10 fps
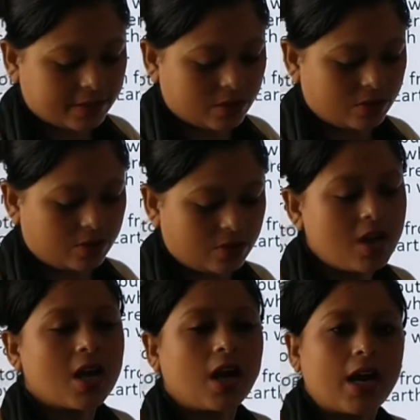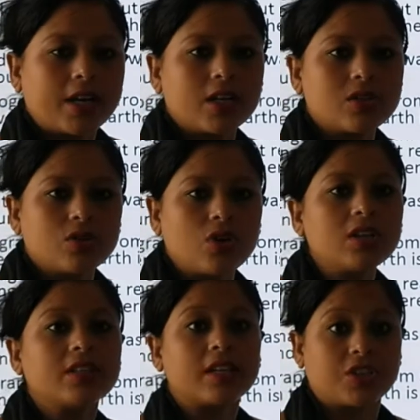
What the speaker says: So understood,